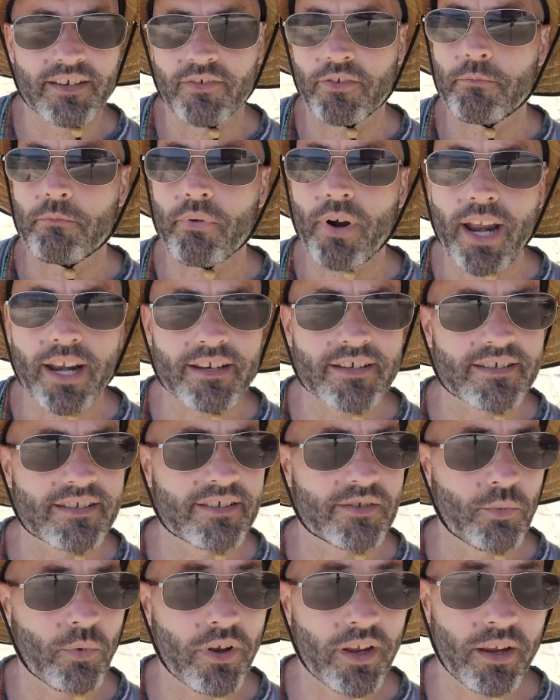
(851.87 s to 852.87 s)
different
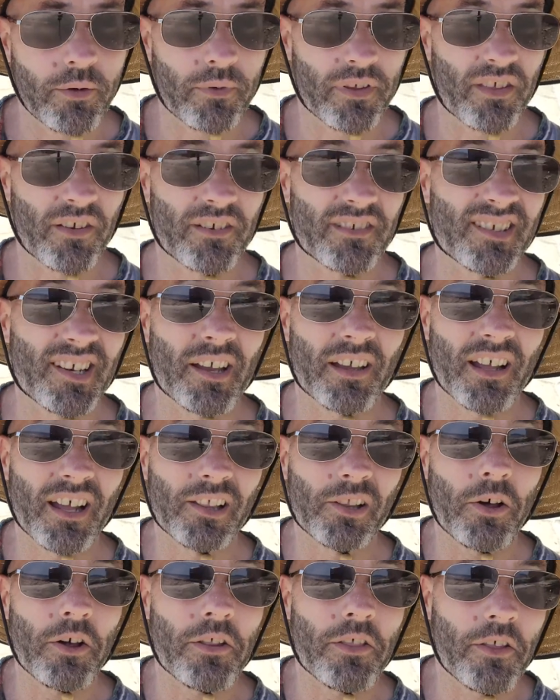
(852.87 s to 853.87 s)
practices working with those. Now,
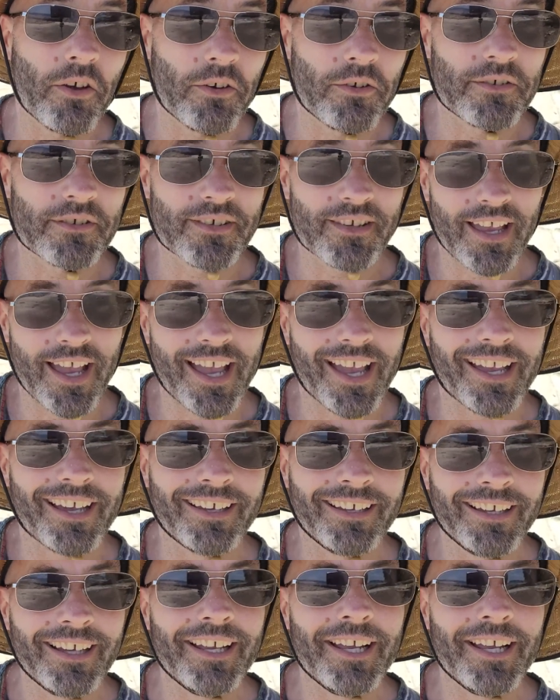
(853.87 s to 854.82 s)
a lot of those are